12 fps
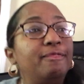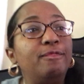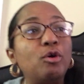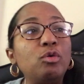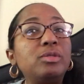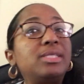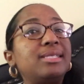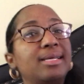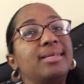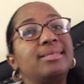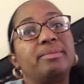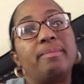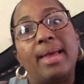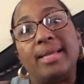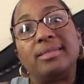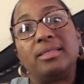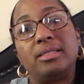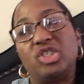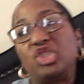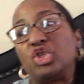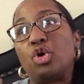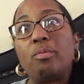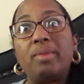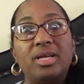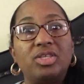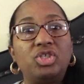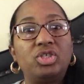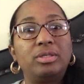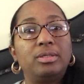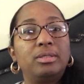those things meant so much.